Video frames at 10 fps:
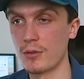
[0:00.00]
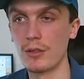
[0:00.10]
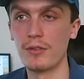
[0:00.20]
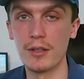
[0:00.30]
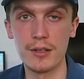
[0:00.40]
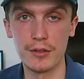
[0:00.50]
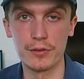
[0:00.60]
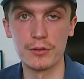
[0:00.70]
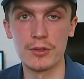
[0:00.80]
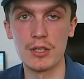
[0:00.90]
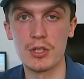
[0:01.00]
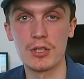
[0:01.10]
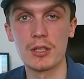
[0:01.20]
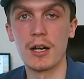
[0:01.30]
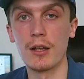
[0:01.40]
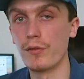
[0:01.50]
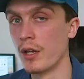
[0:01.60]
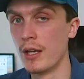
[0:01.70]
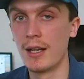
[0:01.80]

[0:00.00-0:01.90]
equivalent difficulty, just to kind of,